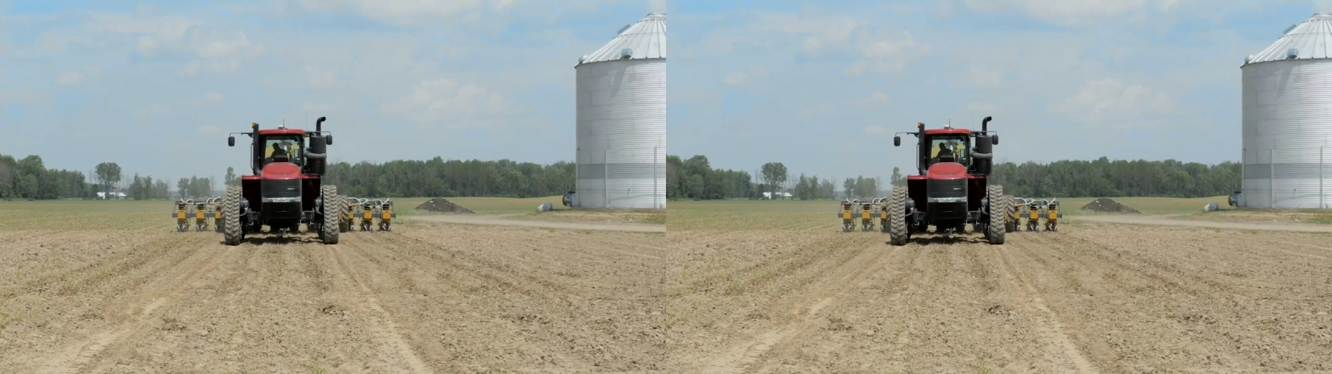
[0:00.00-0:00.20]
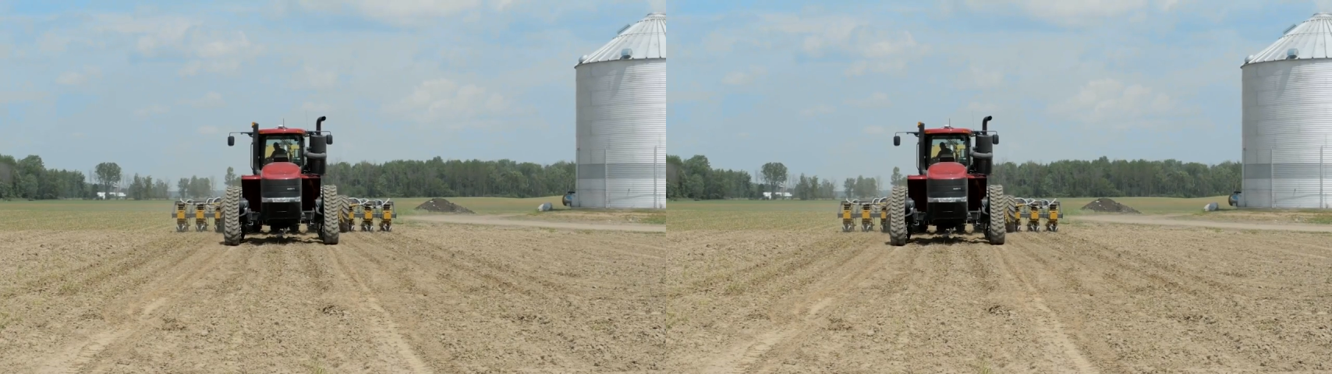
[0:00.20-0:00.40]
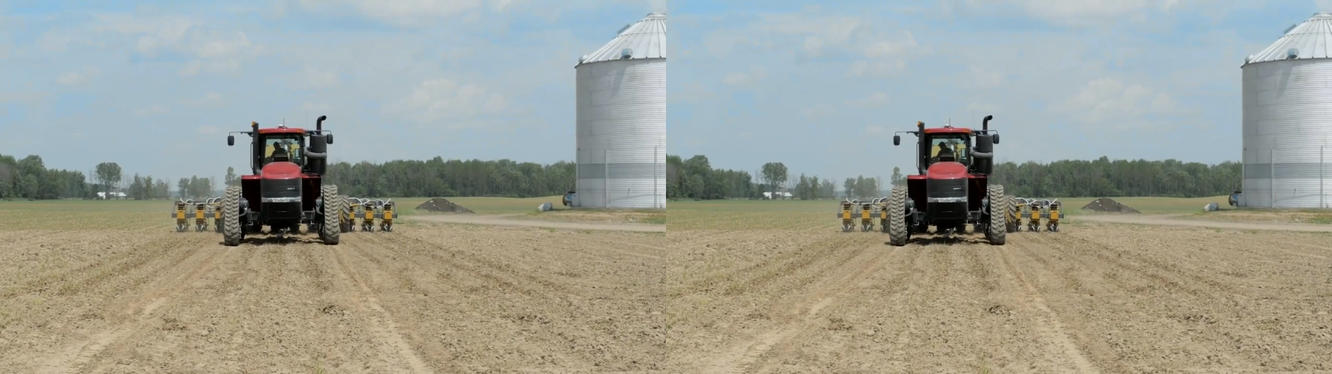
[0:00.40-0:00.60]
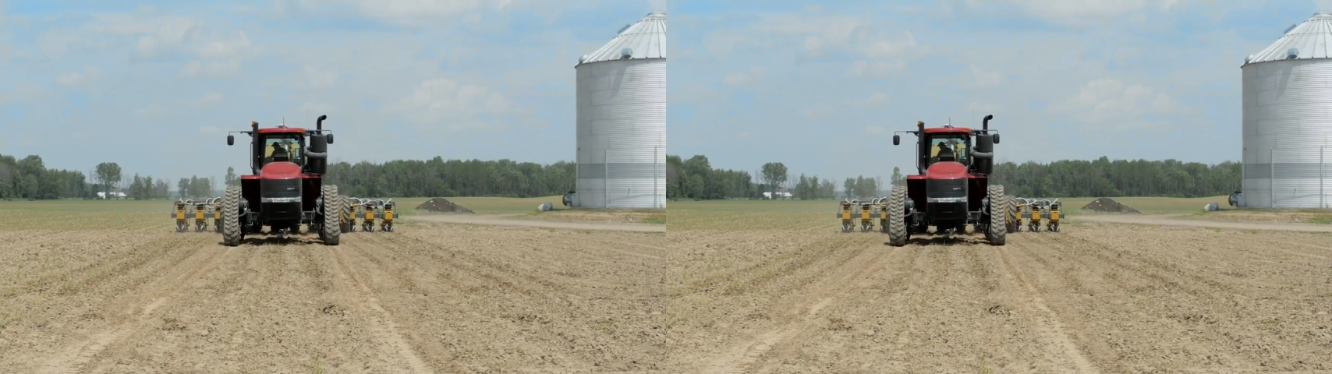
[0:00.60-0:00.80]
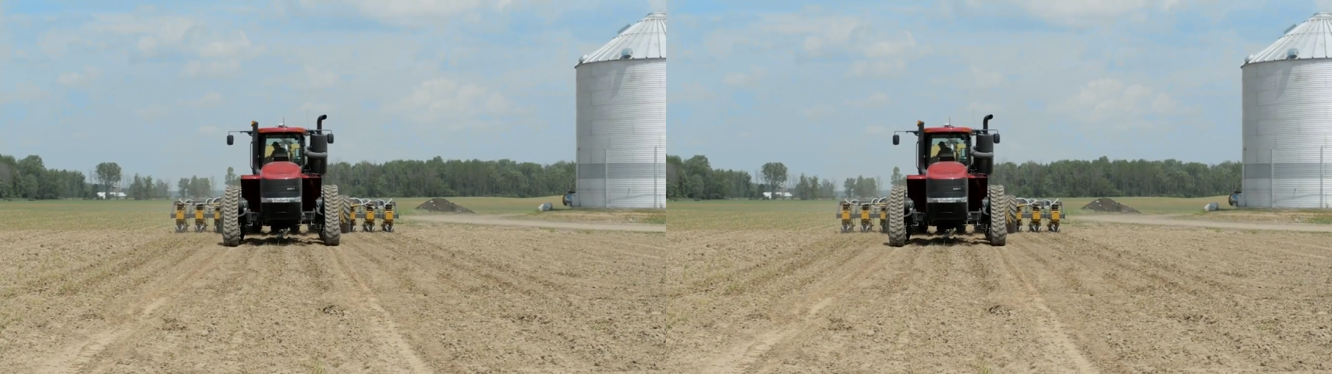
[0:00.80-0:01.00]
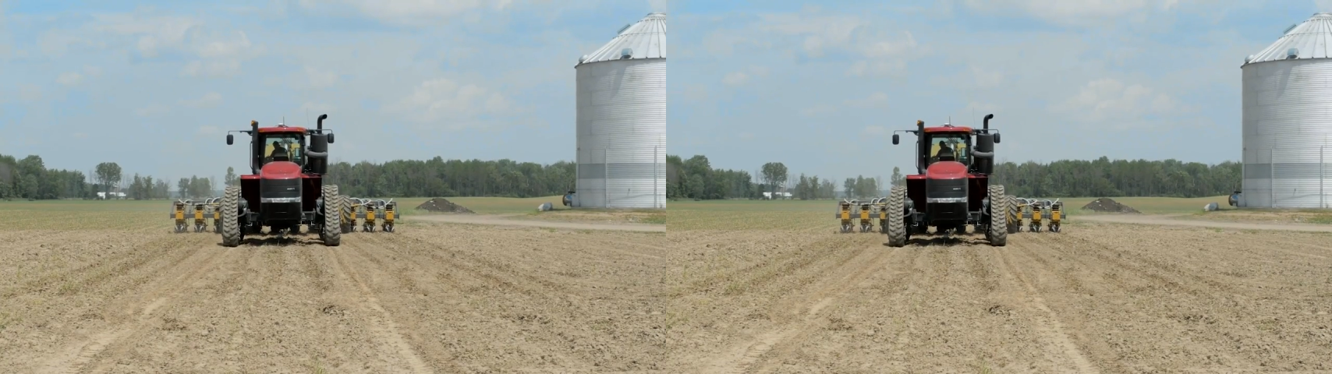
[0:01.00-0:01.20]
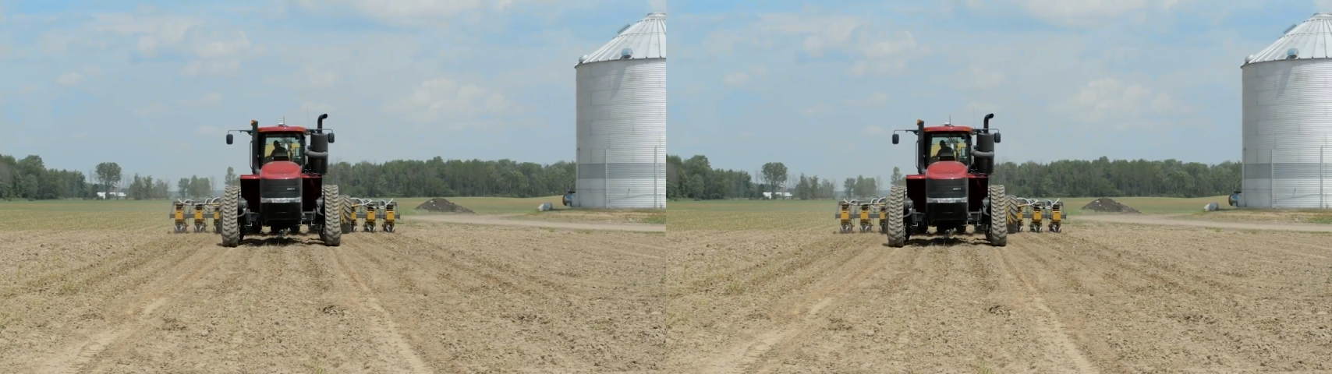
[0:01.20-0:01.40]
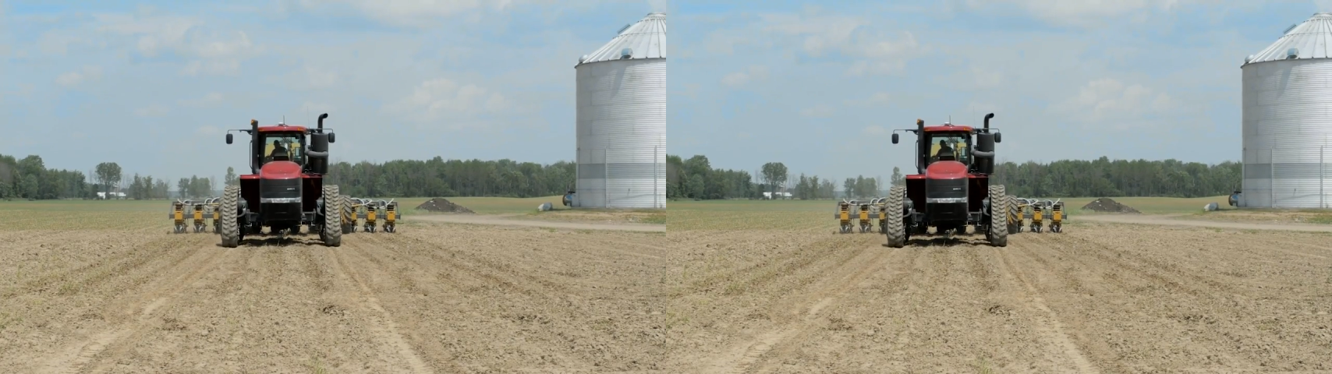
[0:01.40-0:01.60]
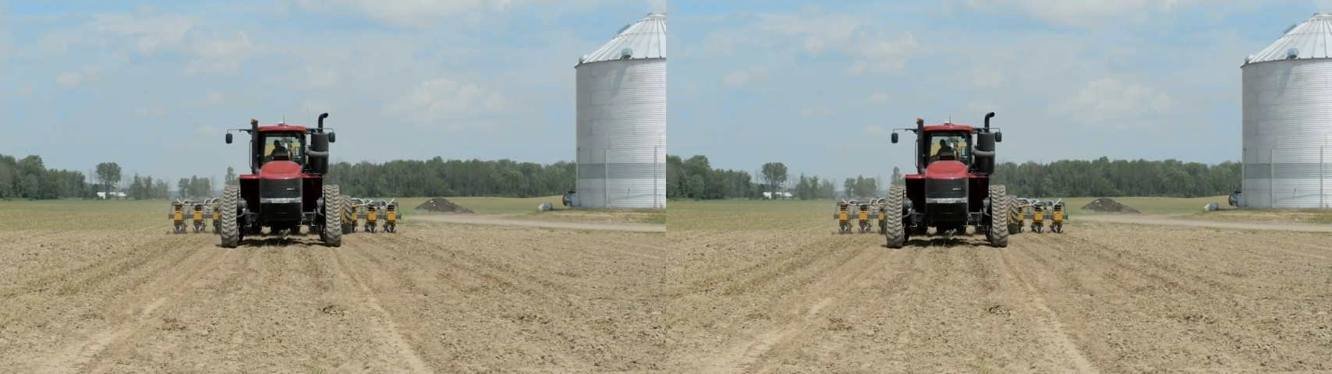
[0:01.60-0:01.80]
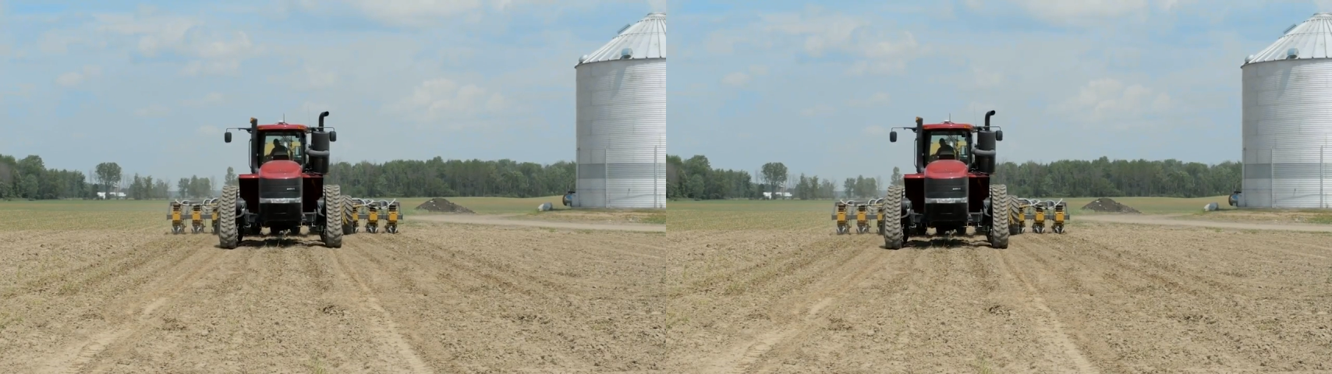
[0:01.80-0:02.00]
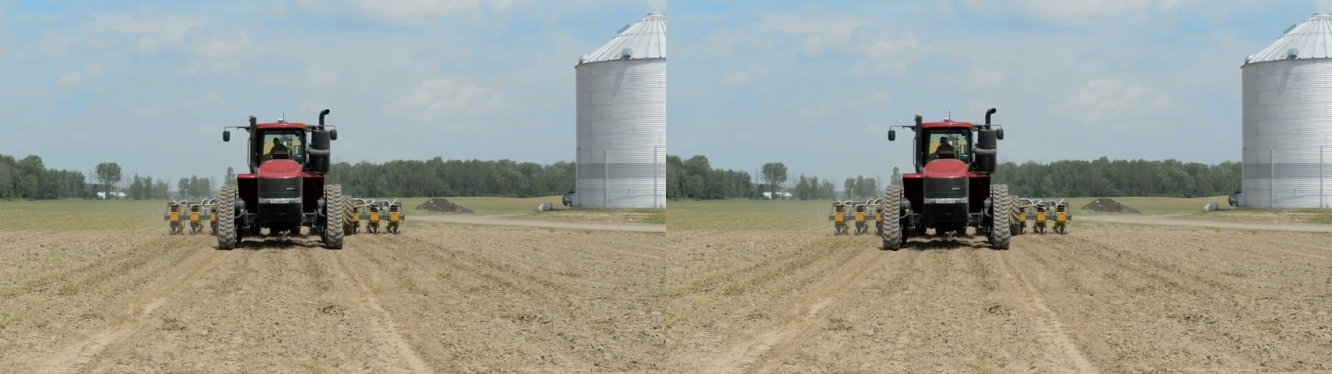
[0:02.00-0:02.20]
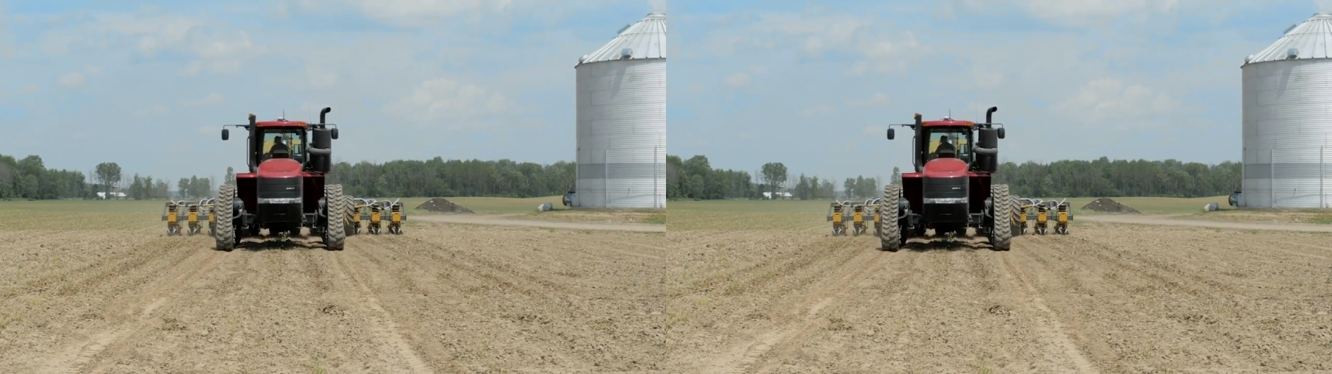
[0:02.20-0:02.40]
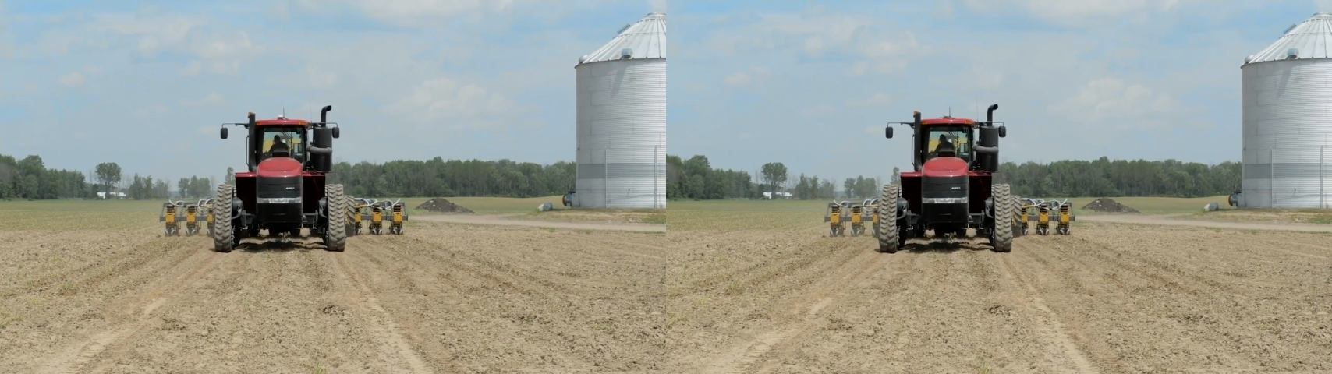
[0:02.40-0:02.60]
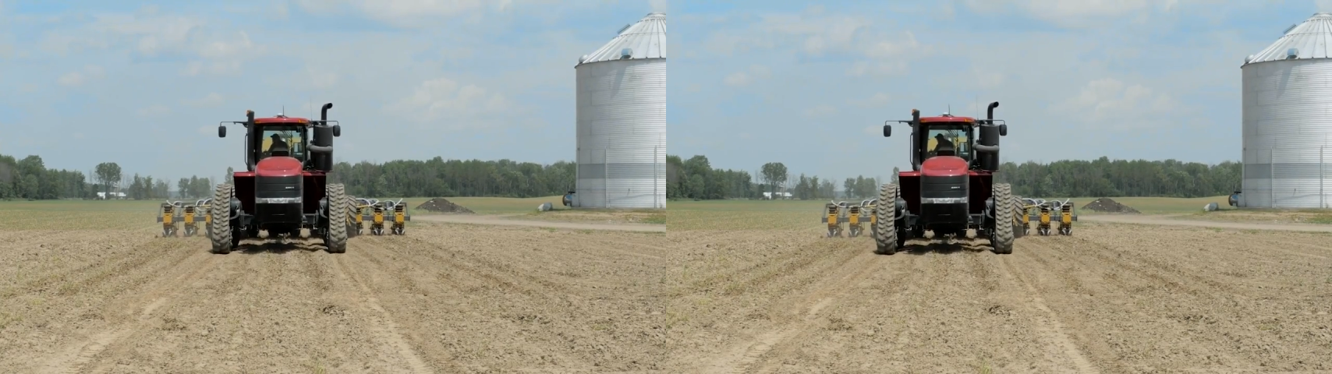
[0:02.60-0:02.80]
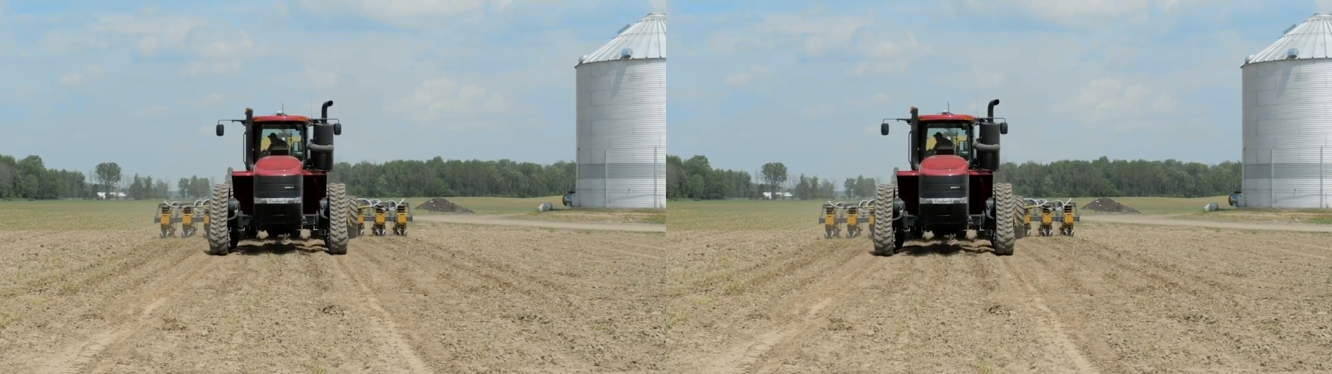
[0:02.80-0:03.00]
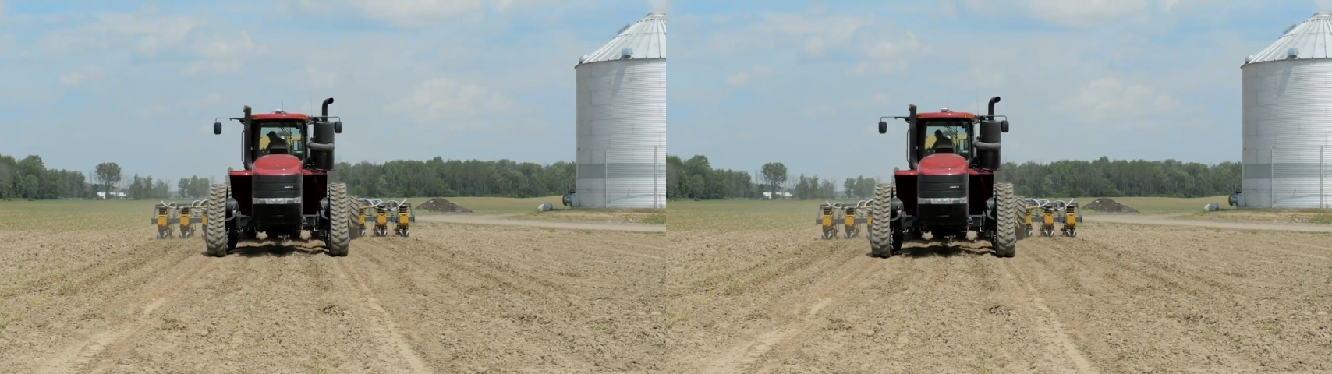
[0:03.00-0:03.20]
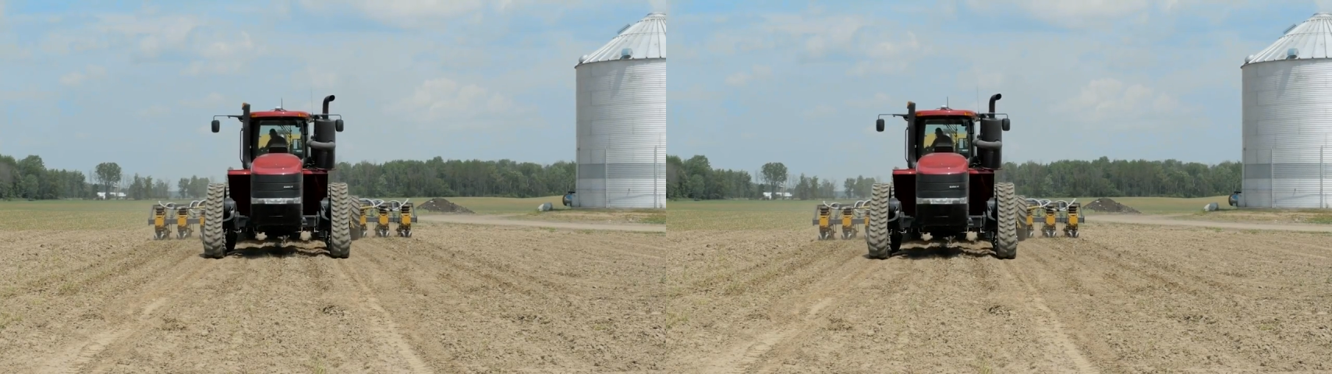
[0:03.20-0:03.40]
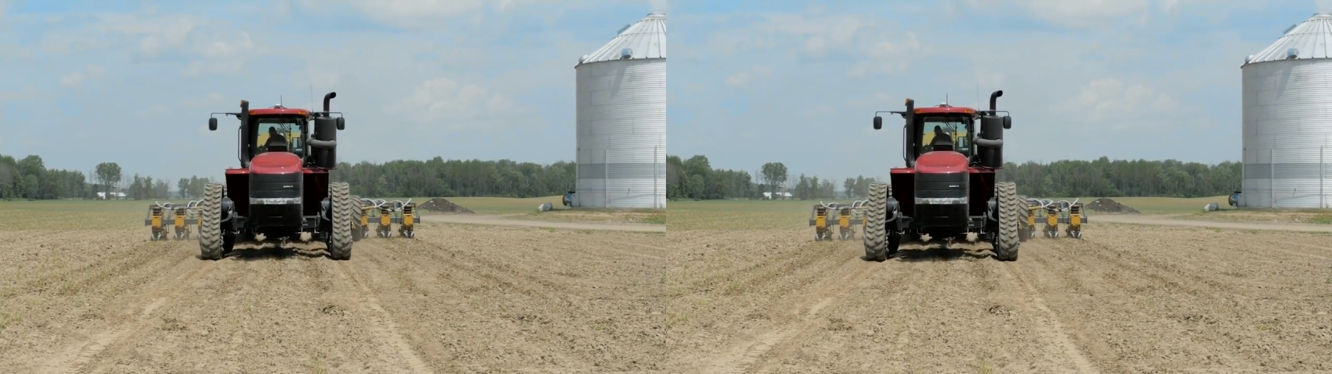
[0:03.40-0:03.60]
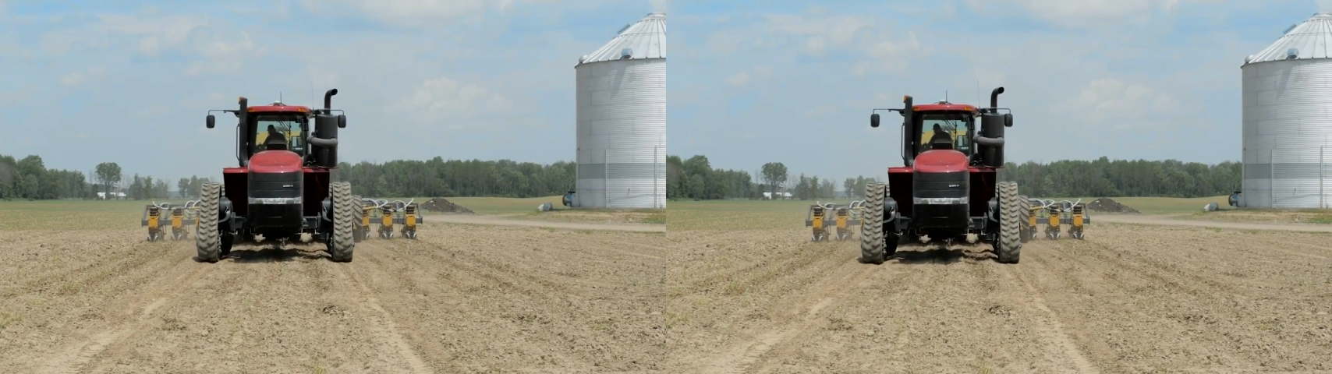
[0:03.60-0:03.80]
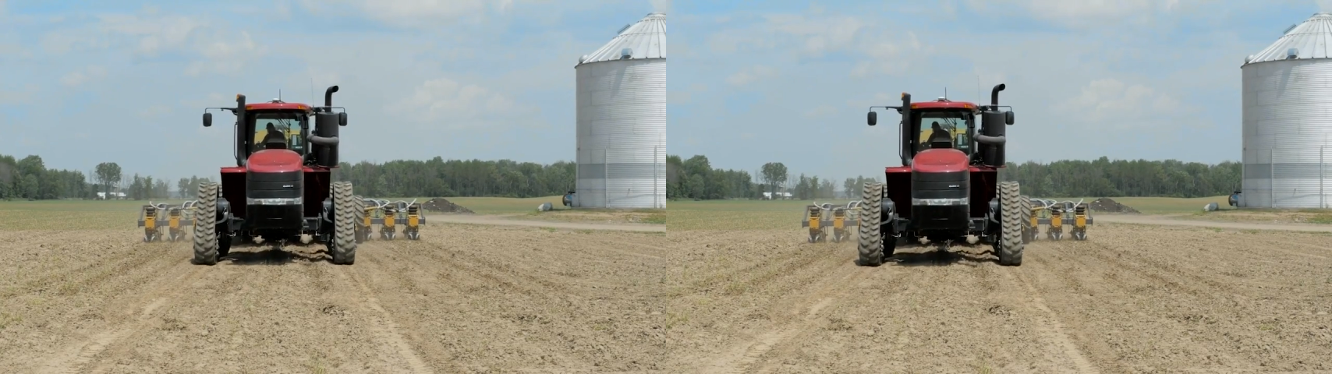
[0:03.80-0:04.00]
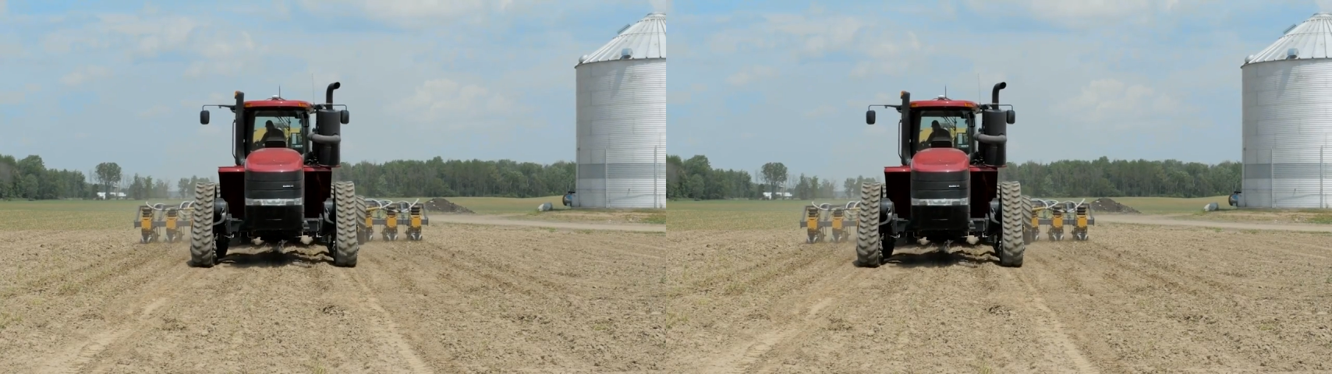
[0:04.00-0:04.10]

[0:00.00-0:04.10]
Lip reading: No face is visible, so there are no lips to read.